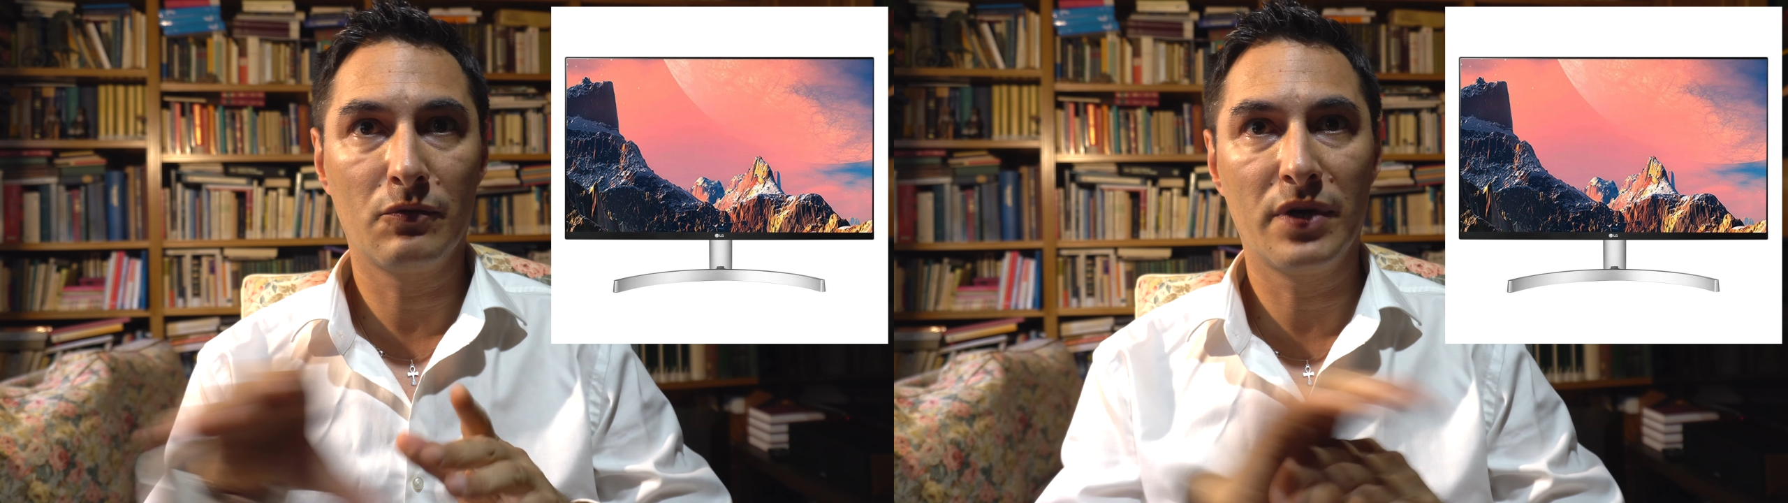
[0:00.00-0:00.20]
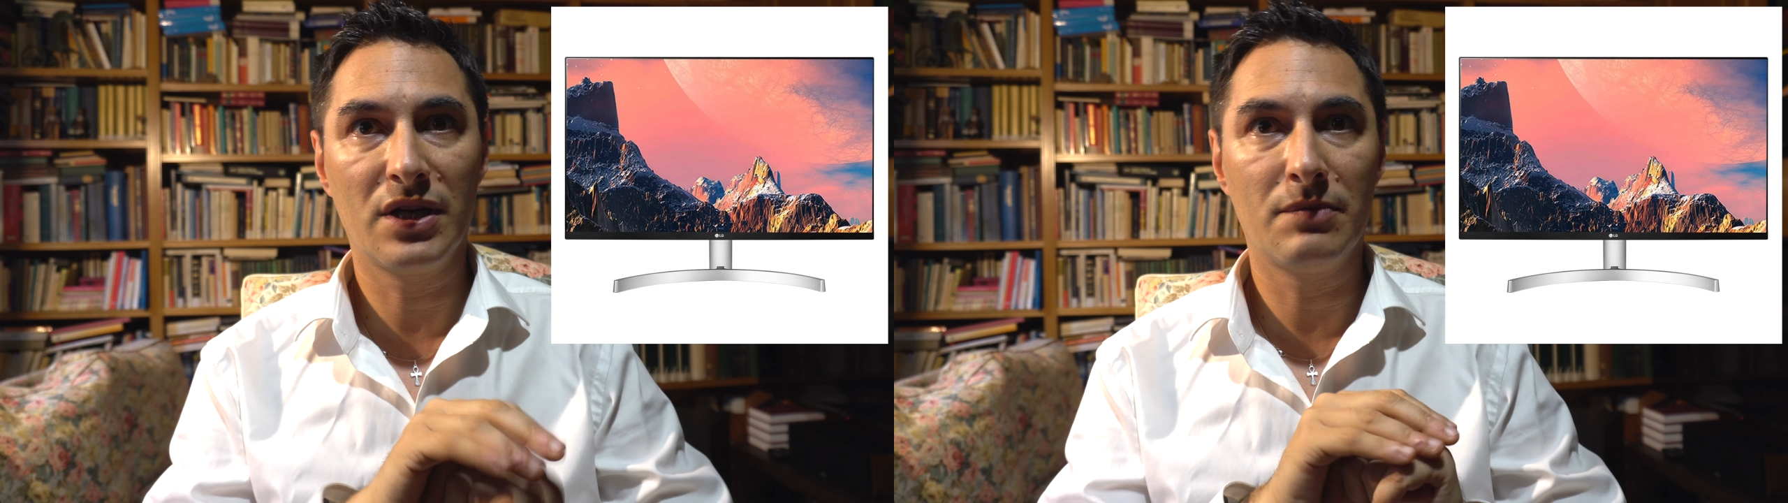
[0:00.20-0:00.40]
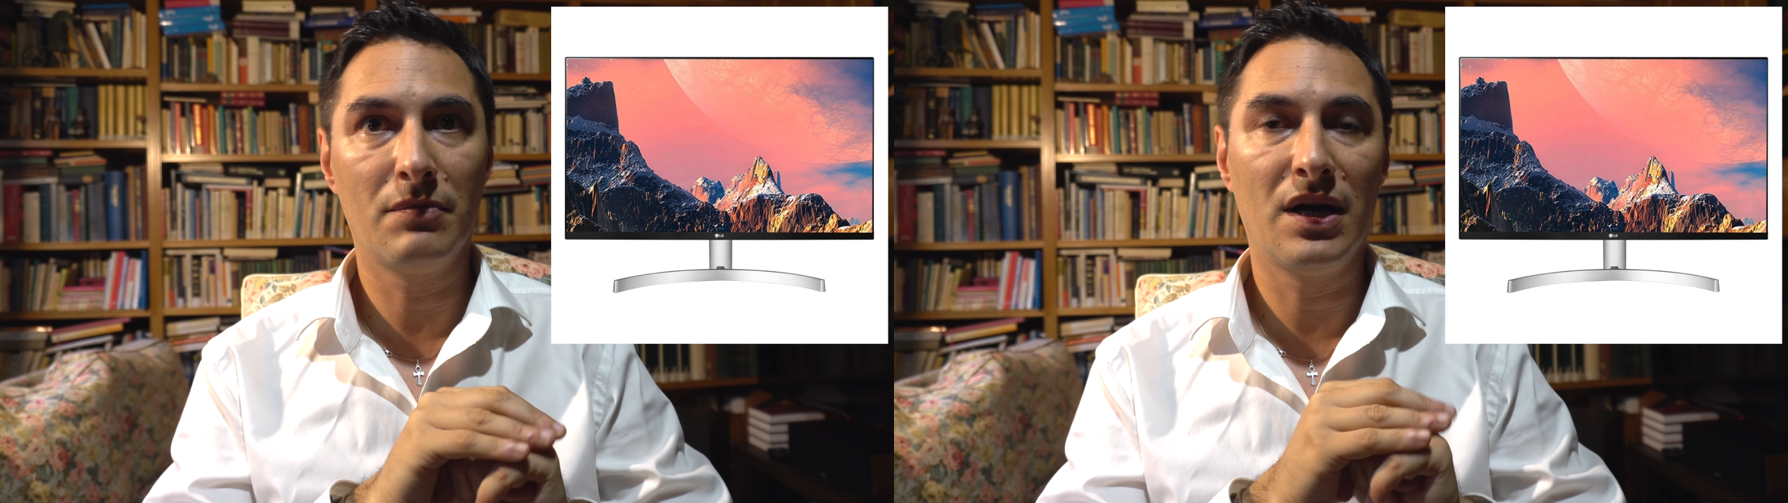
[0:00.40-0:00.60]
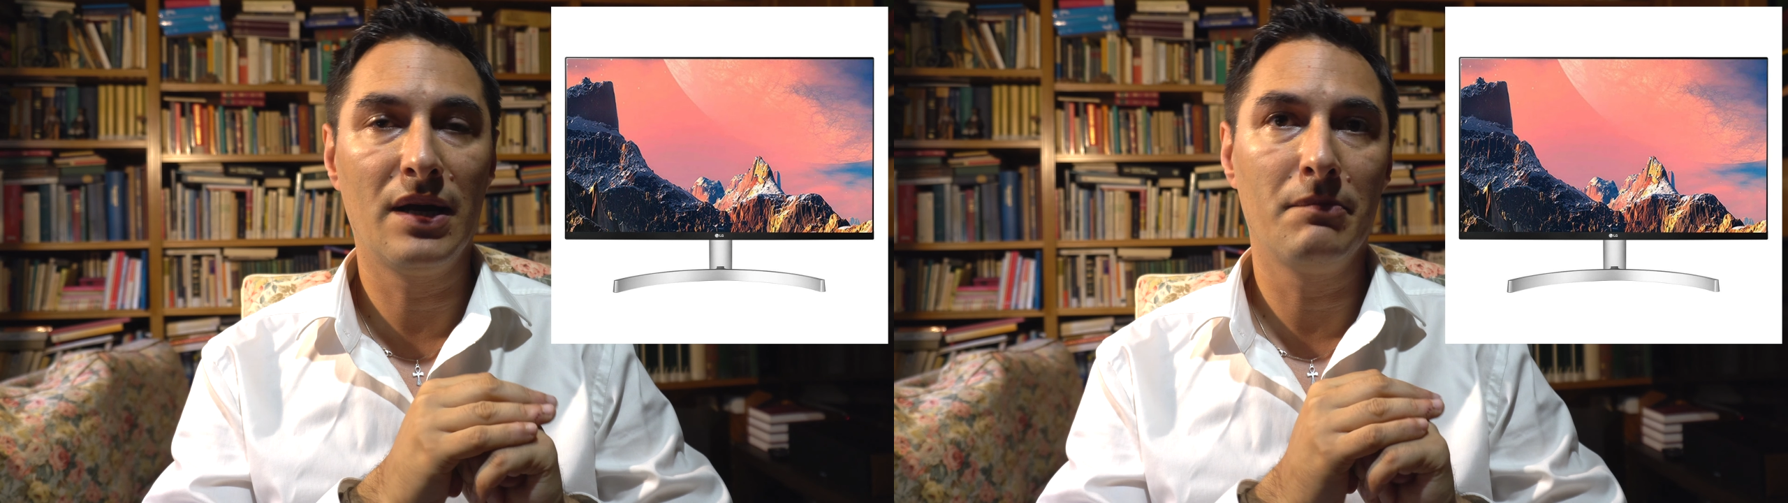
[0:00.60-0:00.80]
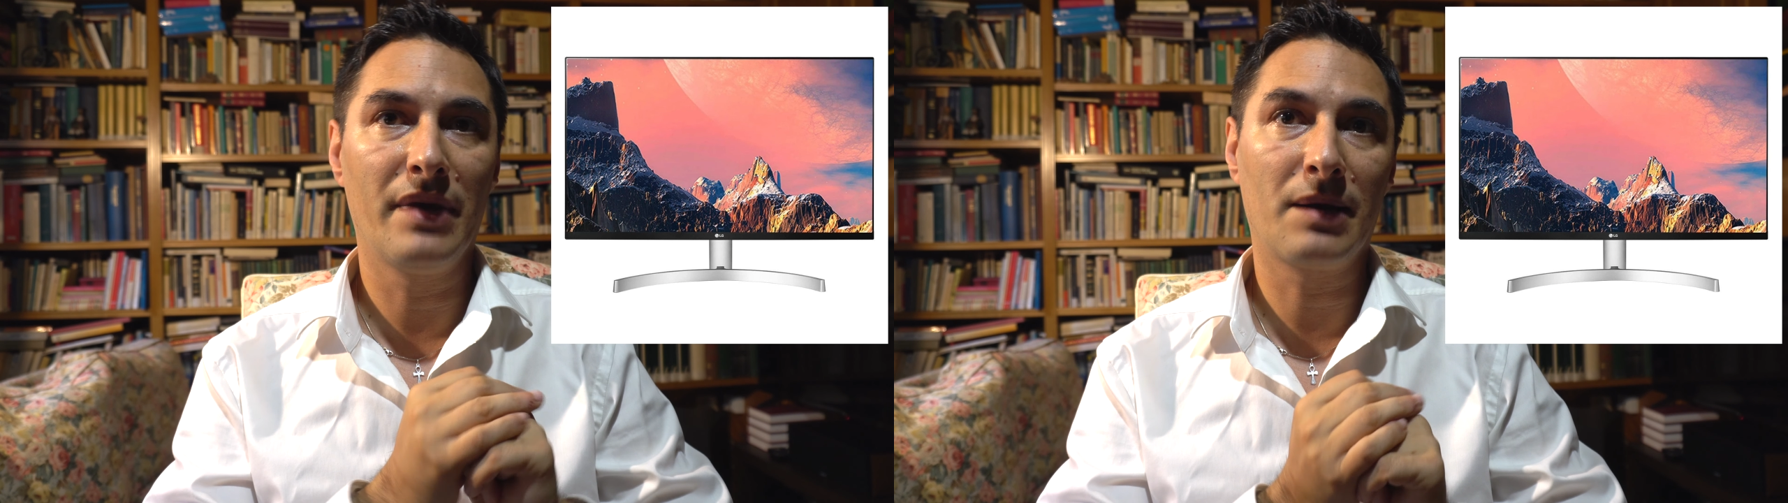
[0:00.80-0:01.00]
with my
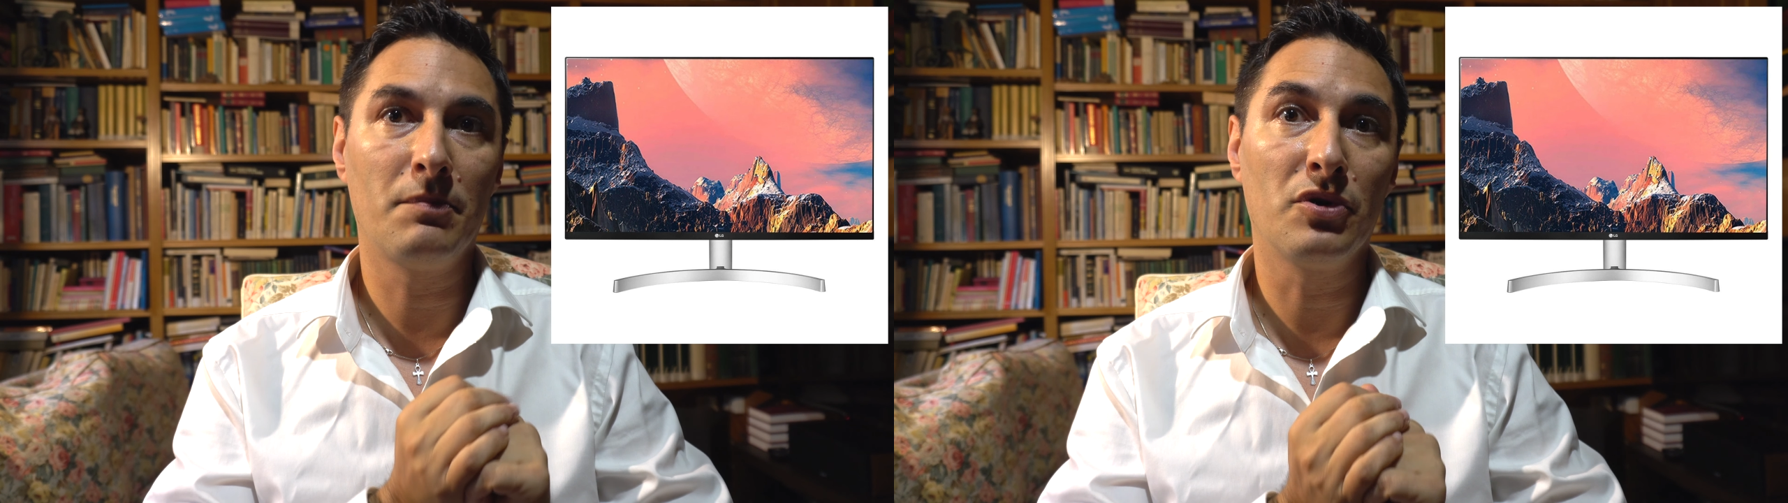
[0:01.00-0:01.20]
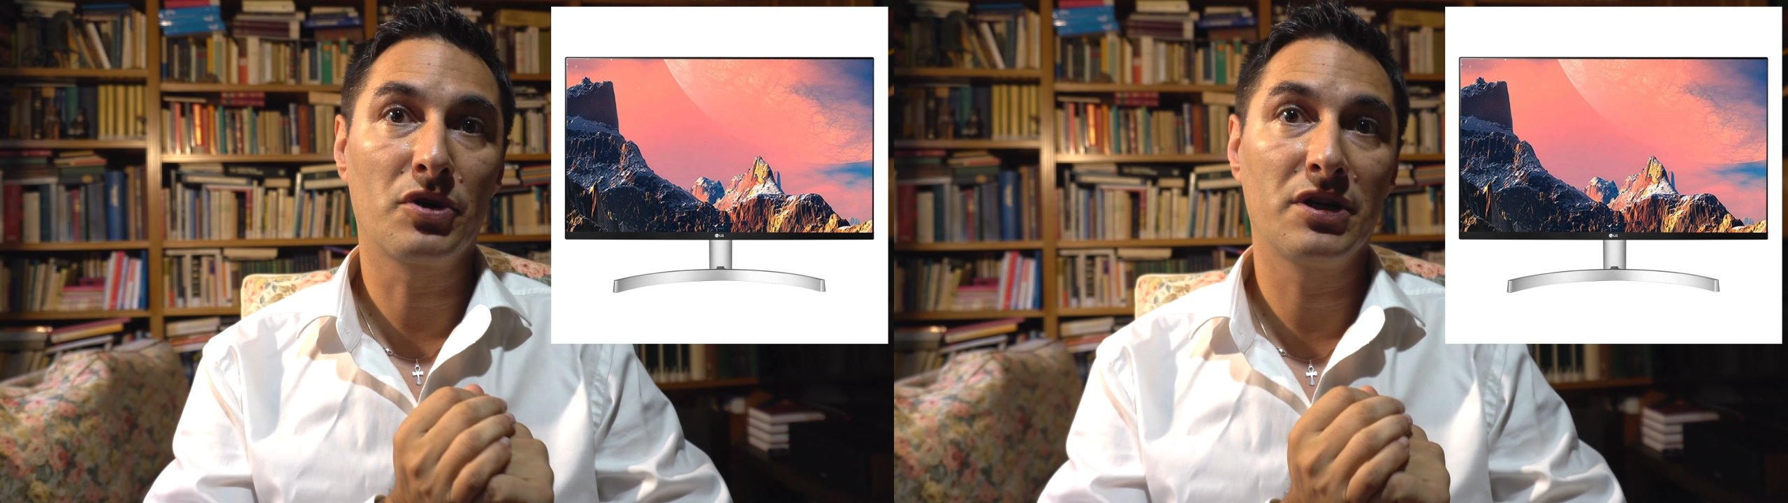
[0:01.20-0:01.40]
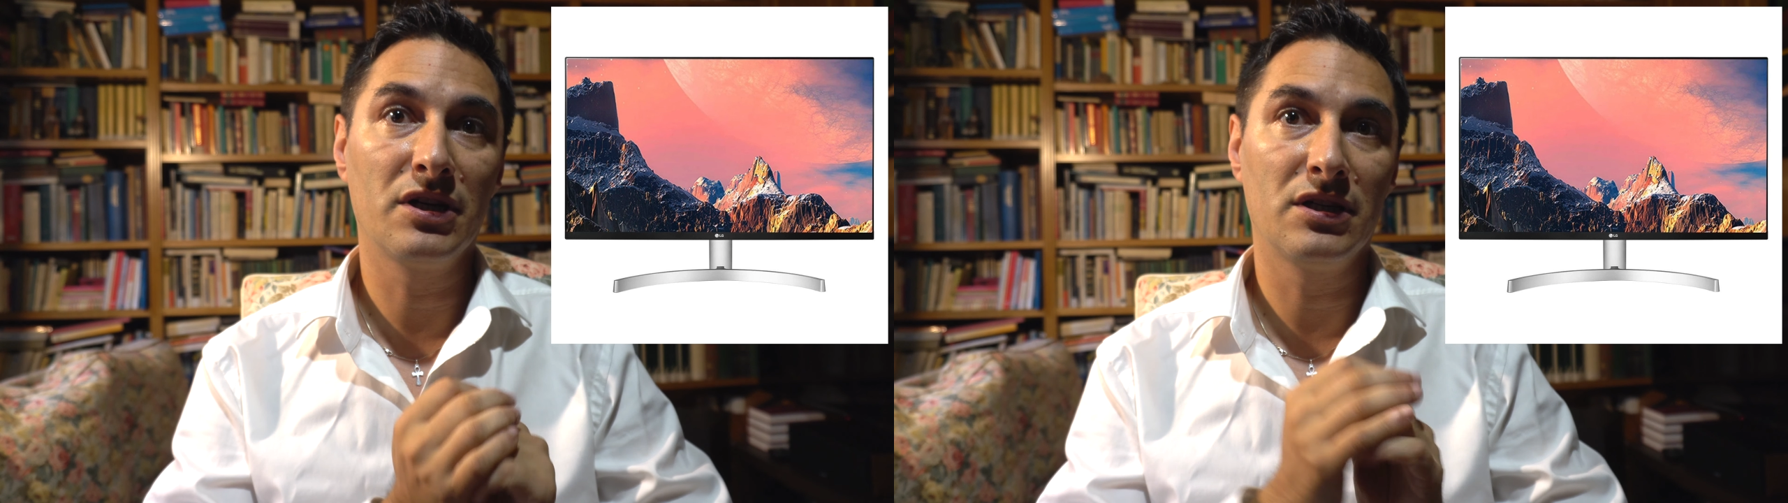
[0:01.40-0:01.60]
MacBook